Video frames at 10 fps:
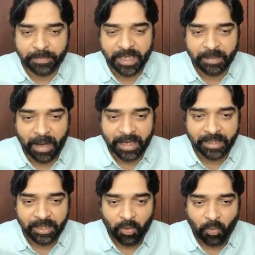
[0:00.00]
mean by
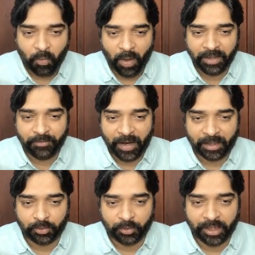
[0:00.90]
1
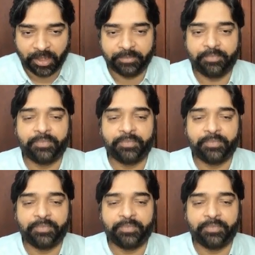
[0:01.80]
factorial?